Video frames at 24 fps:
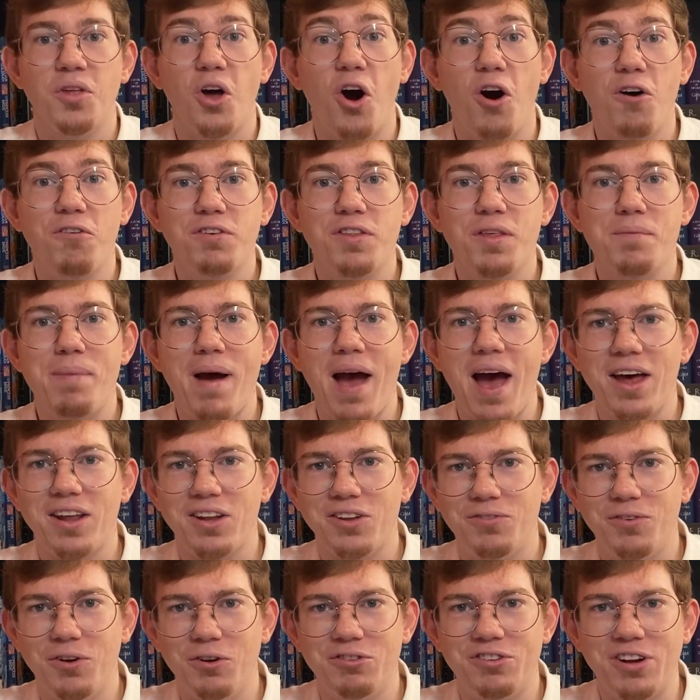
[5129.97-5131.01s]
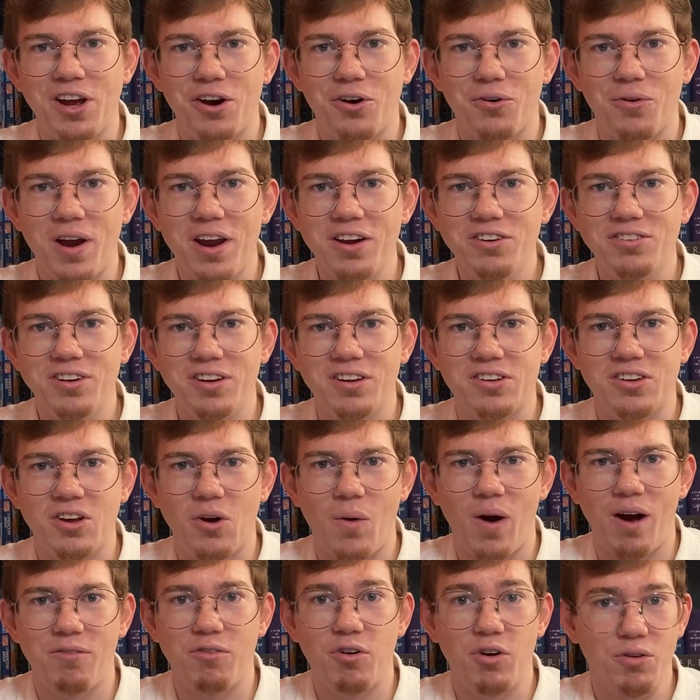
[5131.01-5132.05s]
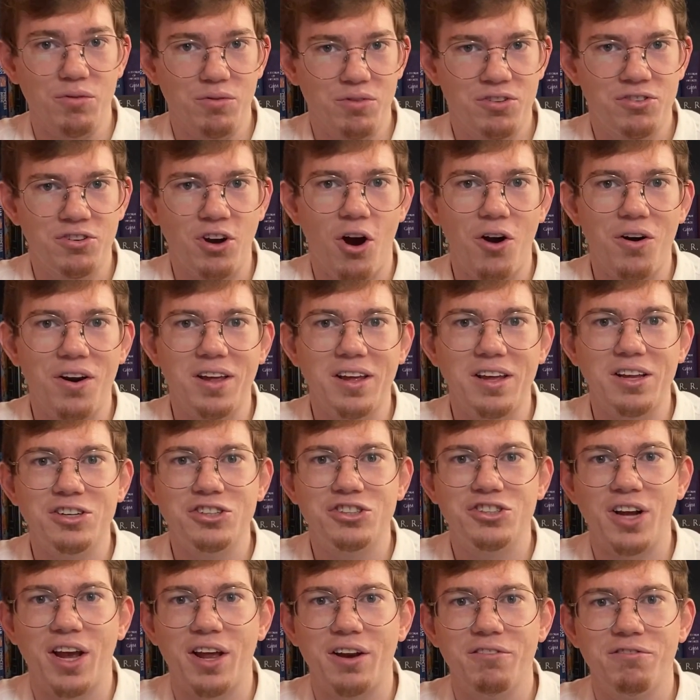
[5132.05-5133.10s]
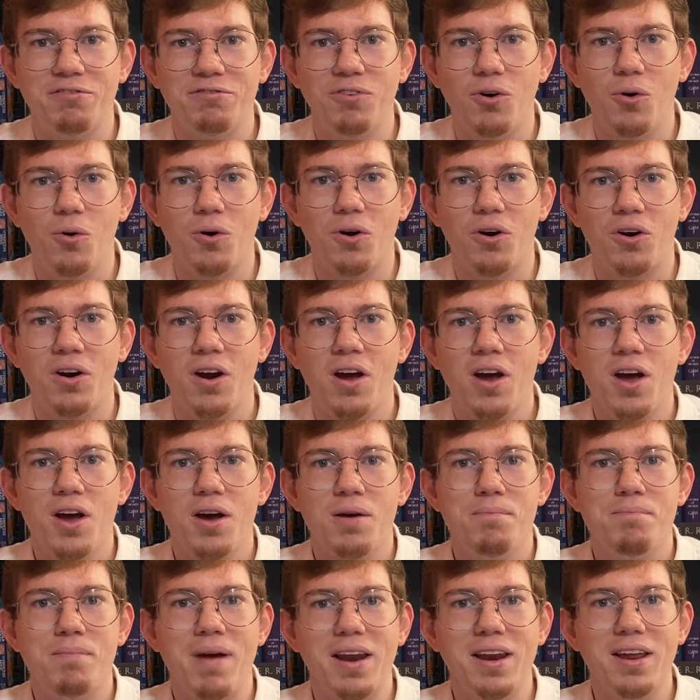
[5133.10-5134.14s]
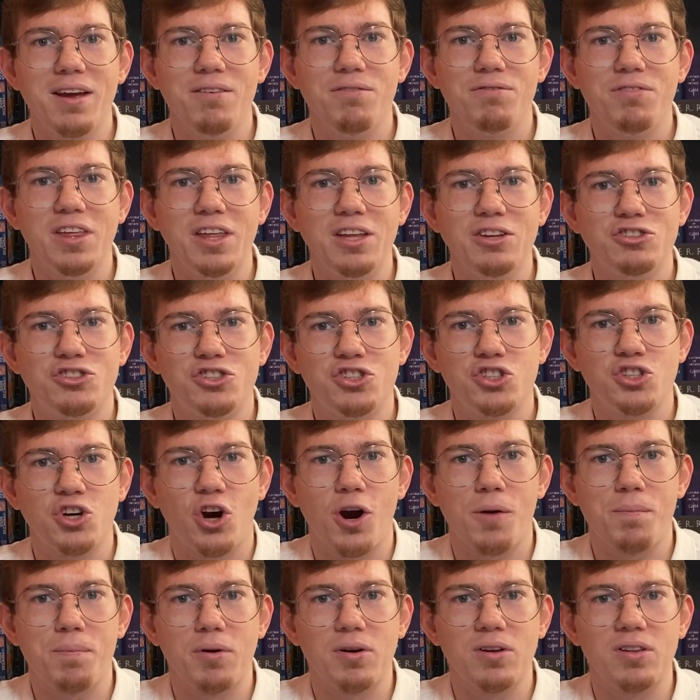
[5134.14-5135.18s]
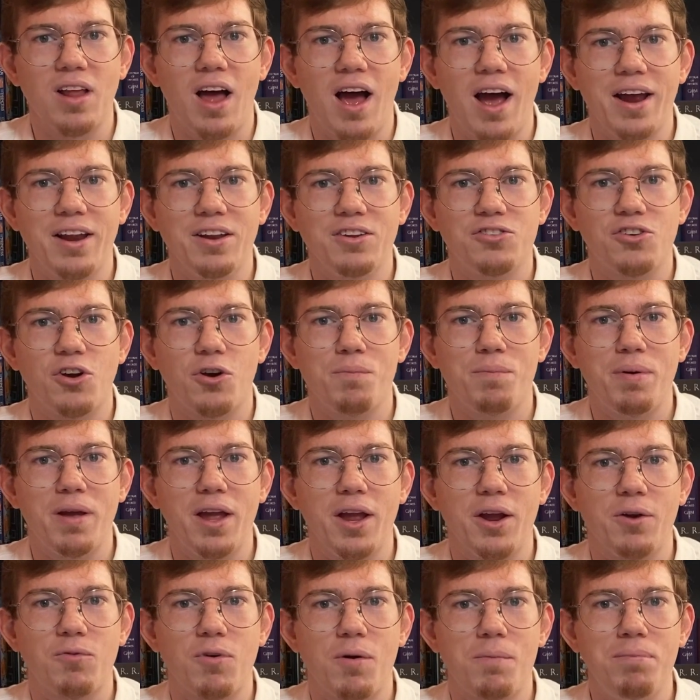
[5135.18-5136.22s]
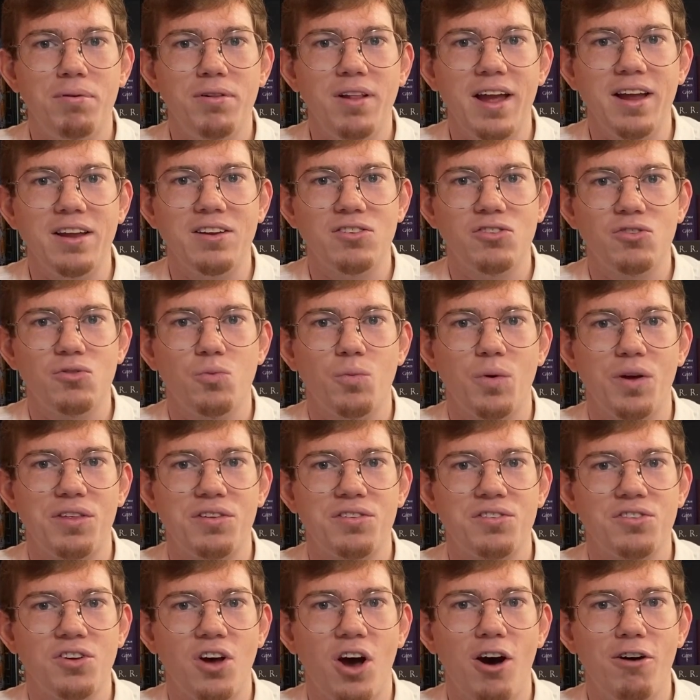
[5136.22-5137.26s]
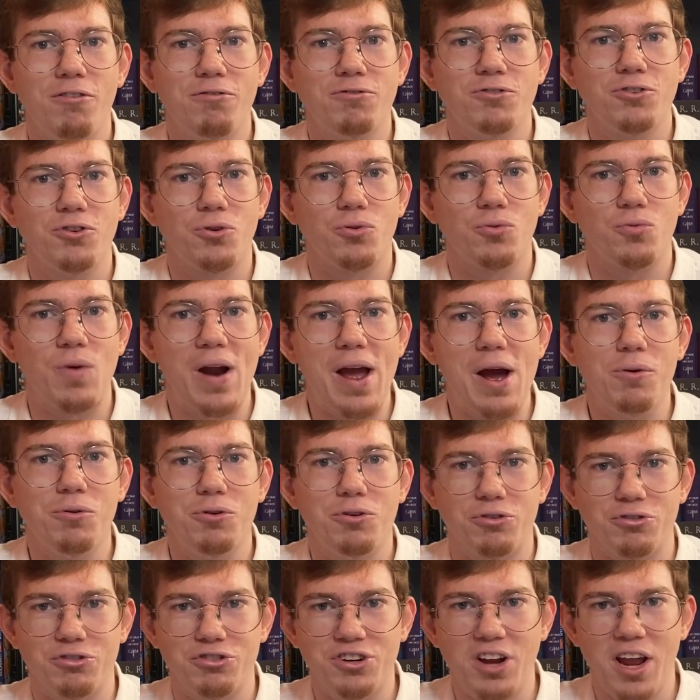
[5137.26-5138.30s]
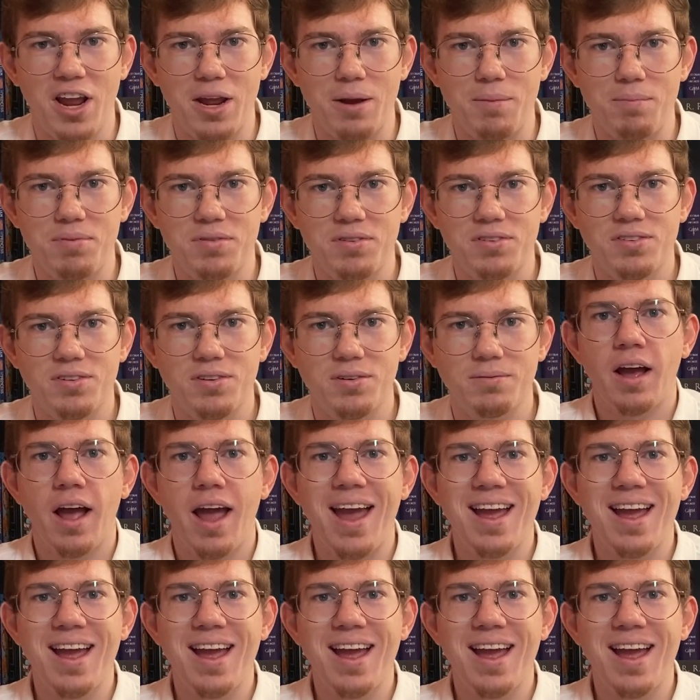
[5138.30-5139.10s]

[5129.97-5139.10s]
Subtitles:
Over the past few generations, however, starting in Gen 4, many of these sharper lines are being replaced with softer, rounder shapes.